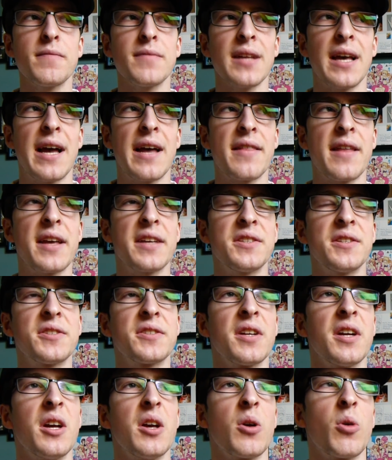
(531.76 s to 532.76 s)
that is
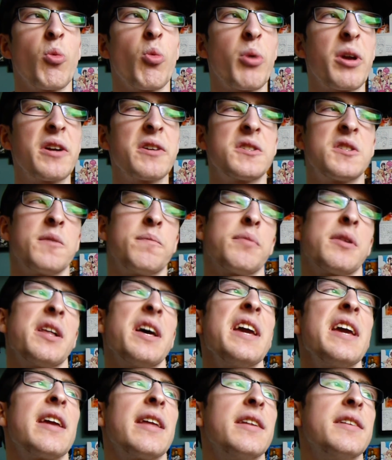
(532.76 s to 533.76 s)
just weird to
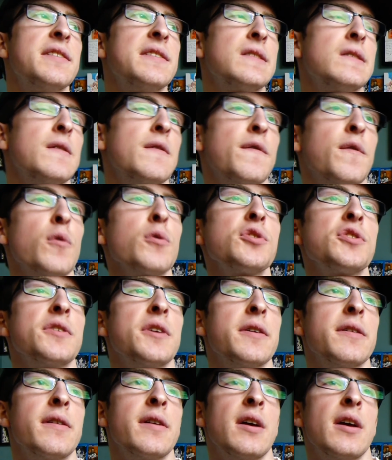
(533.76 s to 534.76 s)
play, and it's just
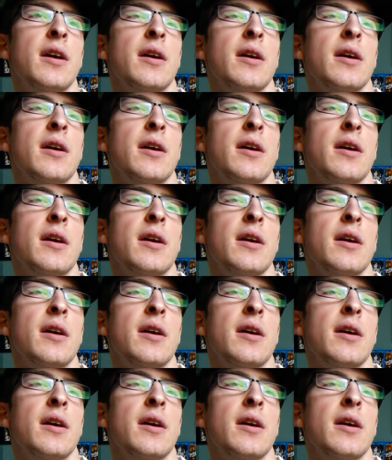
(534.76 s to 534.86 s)
unfortunate